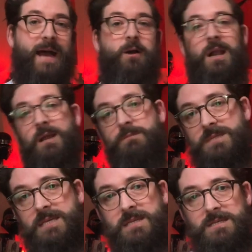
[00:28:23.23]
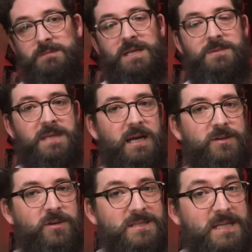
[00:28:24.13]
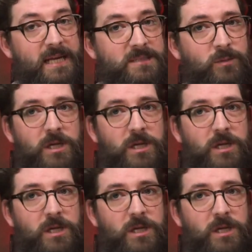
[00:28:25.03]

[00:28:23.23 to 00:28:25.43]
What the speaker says: how clumsy sometimes they are translated.